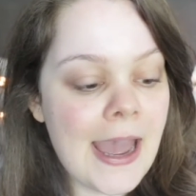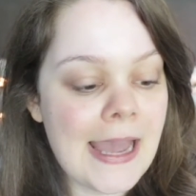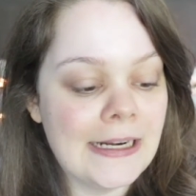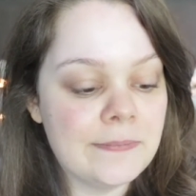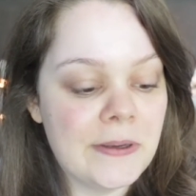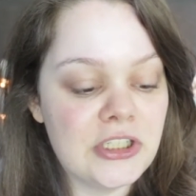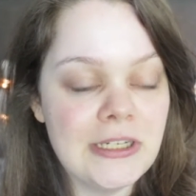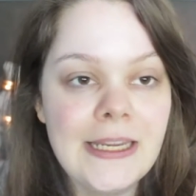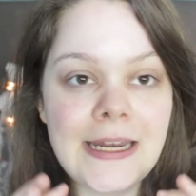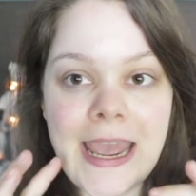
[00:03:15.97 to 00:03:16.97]
and
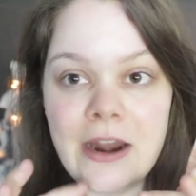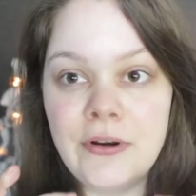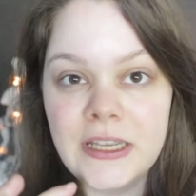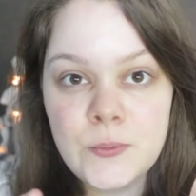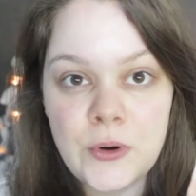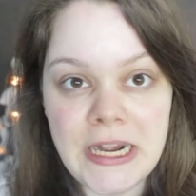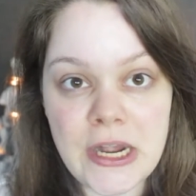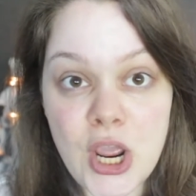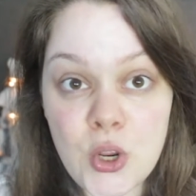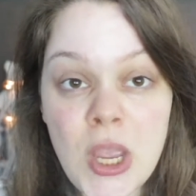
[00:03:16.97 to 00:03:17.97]
especially in areas where I
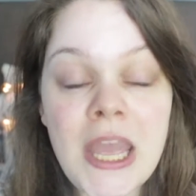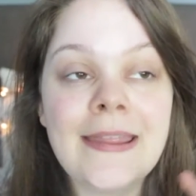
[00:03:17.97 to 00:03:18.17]
know